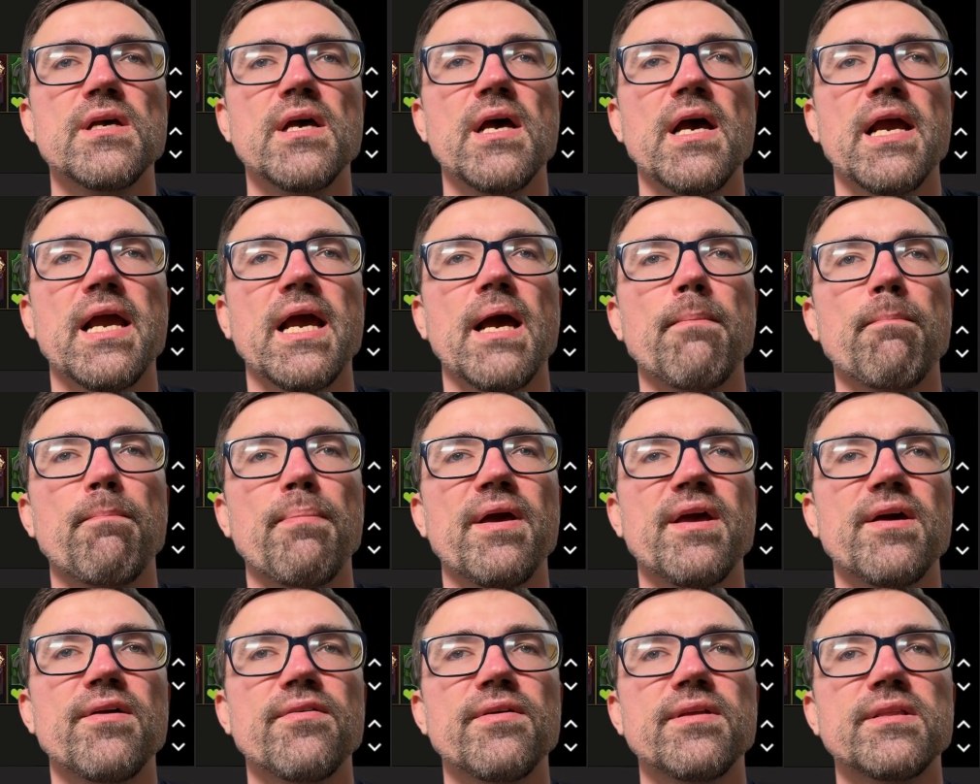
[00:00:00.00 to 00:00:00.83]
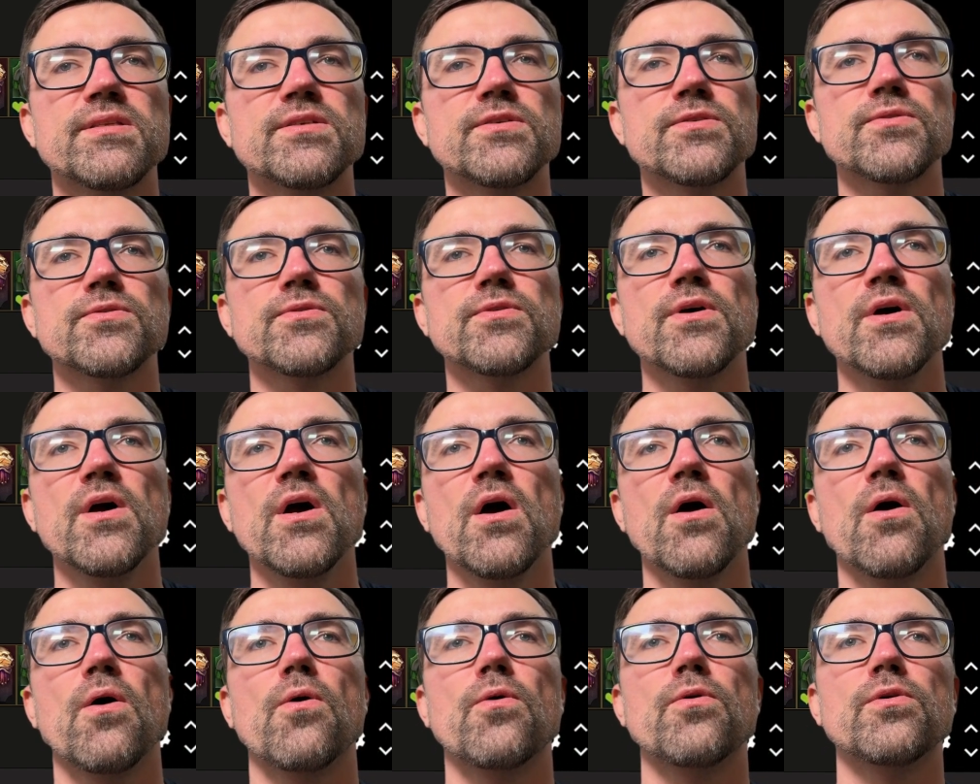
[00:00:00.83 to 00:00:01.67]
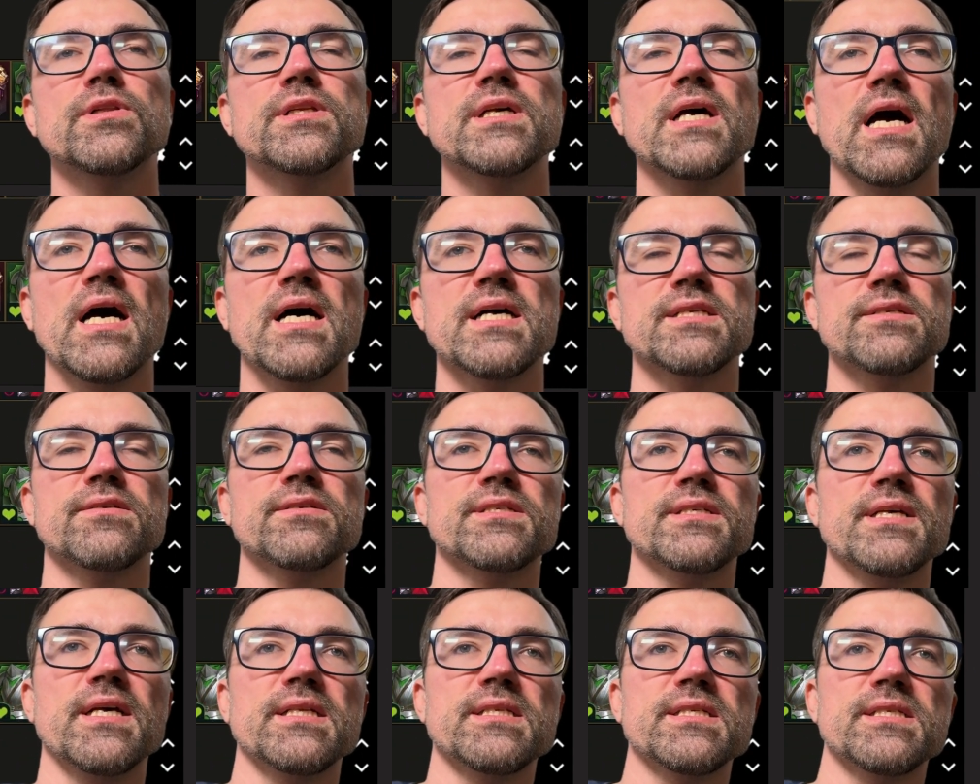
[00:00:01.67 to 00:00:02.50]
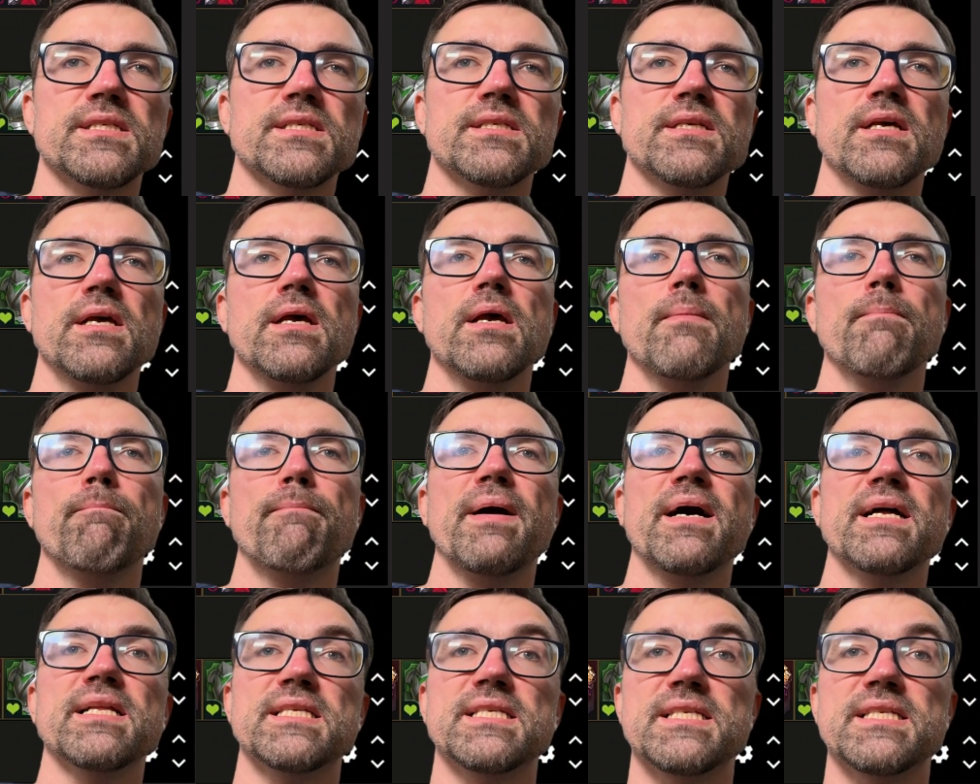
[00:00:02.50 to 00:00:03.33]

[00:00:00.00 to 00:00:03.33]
comparing to all the other sets, but